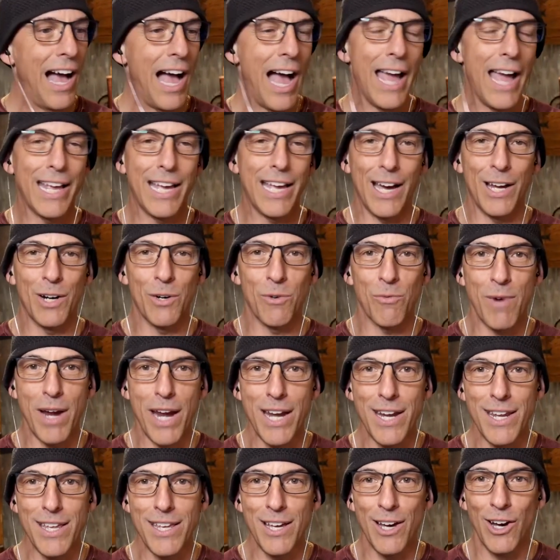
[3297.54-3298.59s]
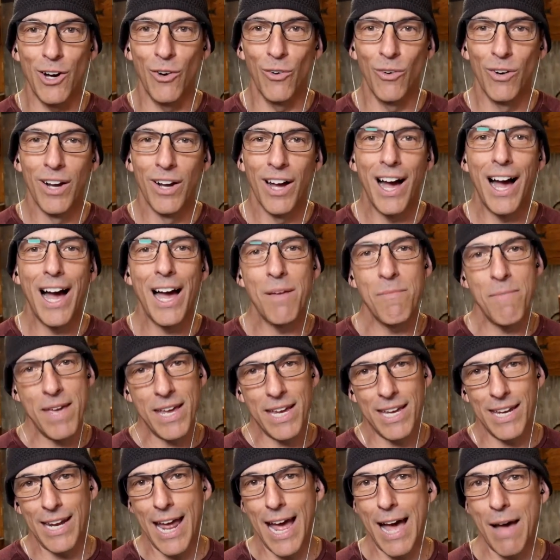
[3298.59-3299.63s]
I got a radio, I
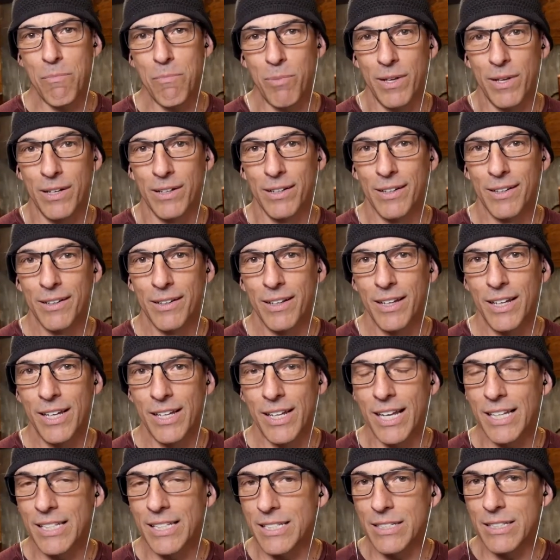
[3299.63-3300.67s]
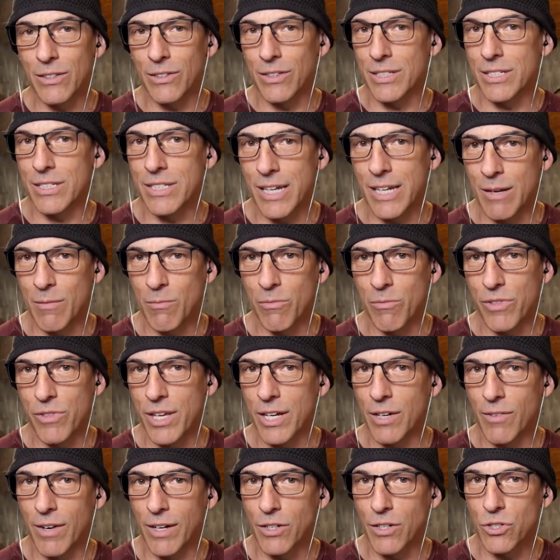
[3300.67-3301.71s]
make it happen. It, yeah. It's still the same
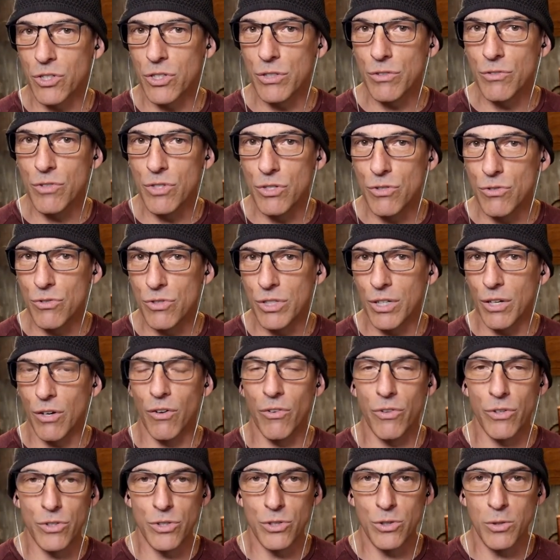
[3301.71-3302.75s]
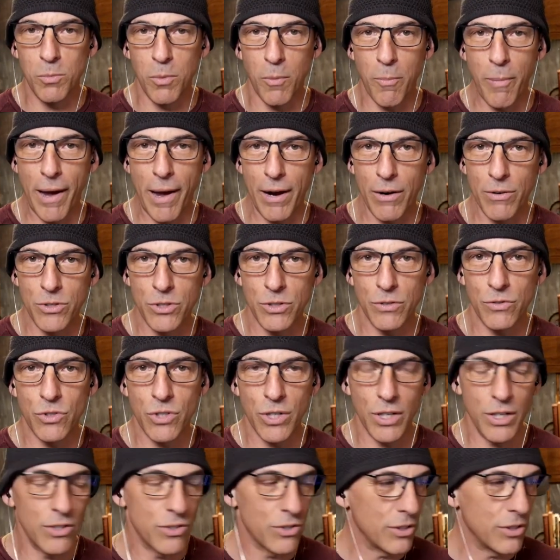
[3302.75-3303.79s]
thing, right? You're still using all those superpowers you've
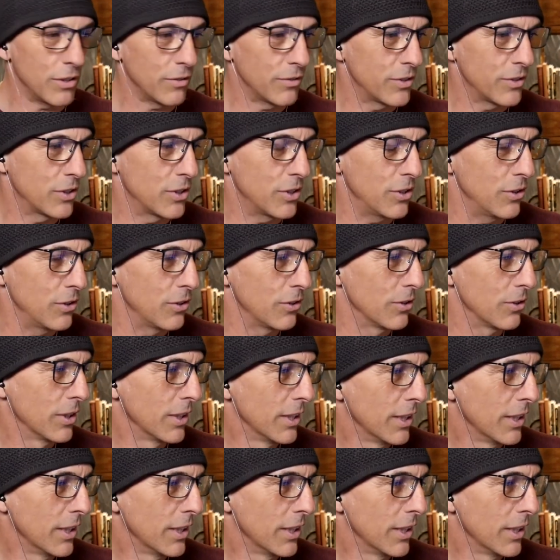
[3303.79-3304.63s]
trained yourself to do.